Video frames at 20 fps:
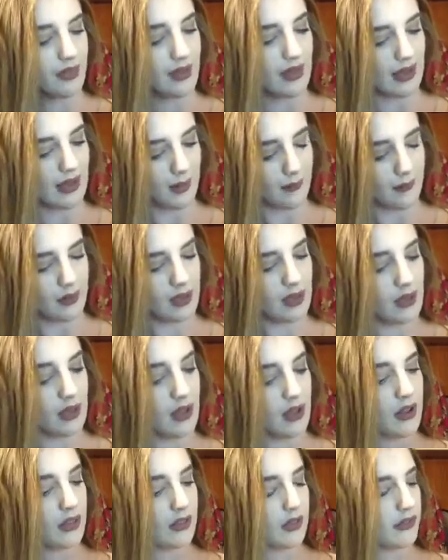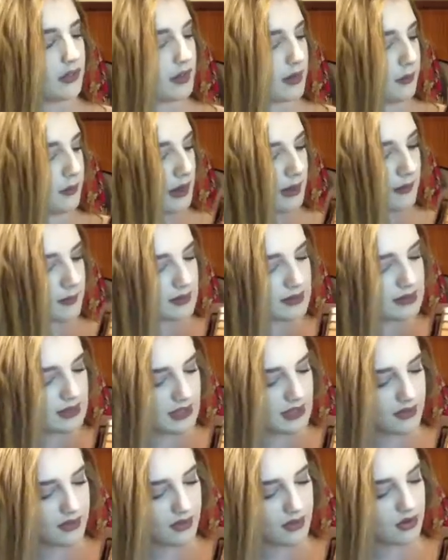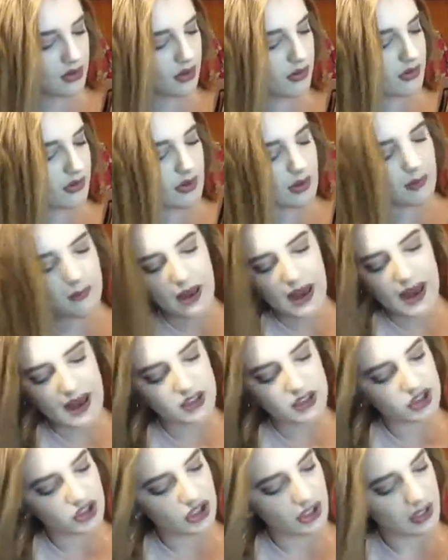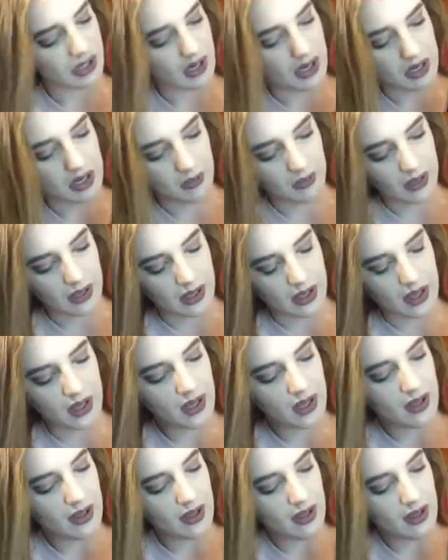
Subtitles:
They're really pigmented. They're not really patchy in any way.